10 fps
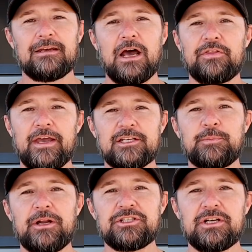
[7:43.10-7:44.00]
Now the
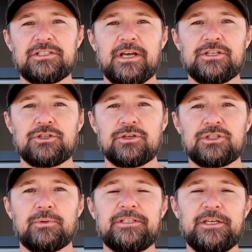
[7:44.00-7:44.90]
Expedition Essentials
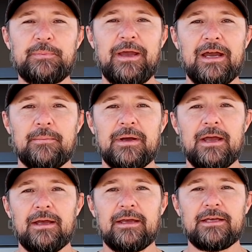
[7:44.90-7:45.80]
3T PAM
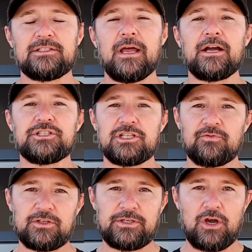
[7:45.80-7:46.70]
is not just
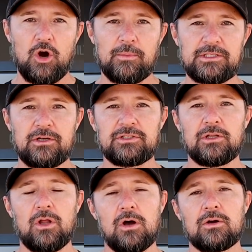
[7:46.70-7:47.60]
for Tacomas. There's a
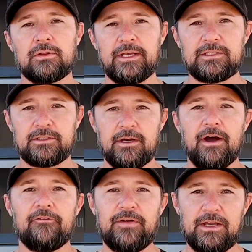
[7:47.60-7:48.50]
long list
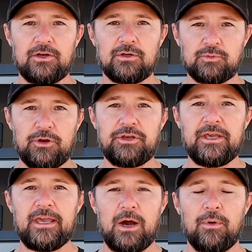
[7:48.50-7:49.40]
of vehicles where you
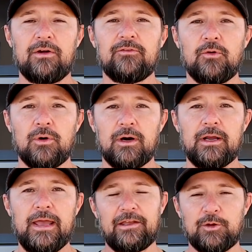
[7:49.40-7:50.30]
can get one for,
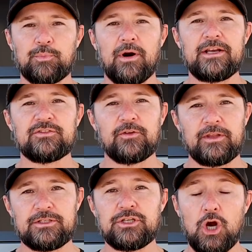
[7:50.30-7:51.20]
and the price for
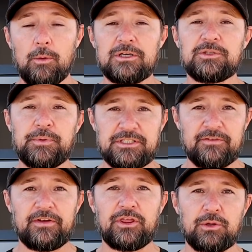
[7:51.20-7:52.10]
the Tacoma
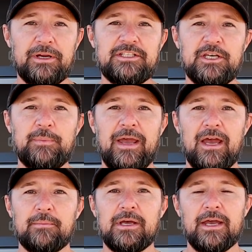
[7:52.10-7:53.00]
specific 3T
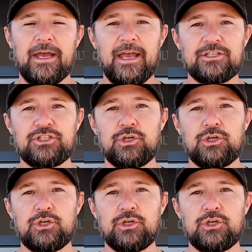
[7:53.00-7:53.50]
PAM is